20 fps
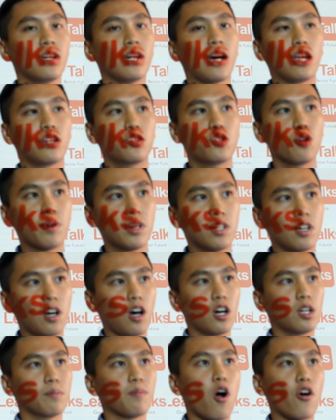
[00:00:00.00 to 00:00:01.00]
I took in a
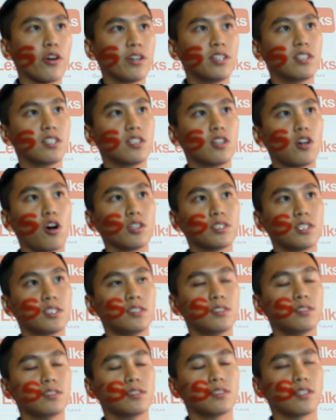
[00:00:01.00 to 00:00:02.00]
lot of auditing
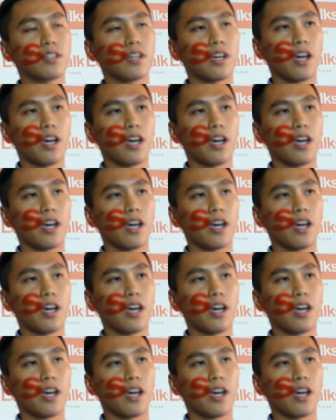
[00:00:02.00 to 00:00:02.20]
courses